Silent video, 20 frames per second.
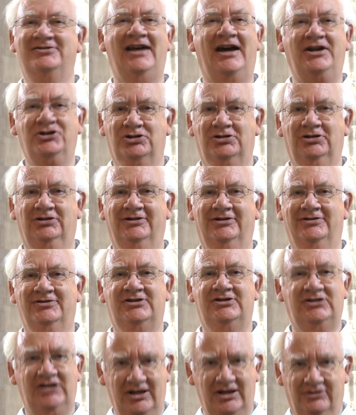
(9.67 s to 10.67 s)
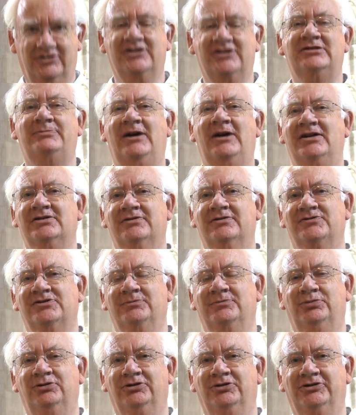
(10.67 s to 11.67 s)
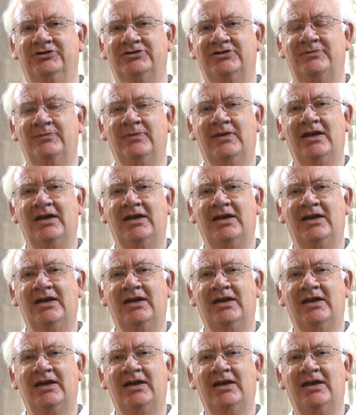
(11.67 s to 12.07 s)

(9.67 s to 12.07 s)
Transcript: national and sacred space of St Paul's,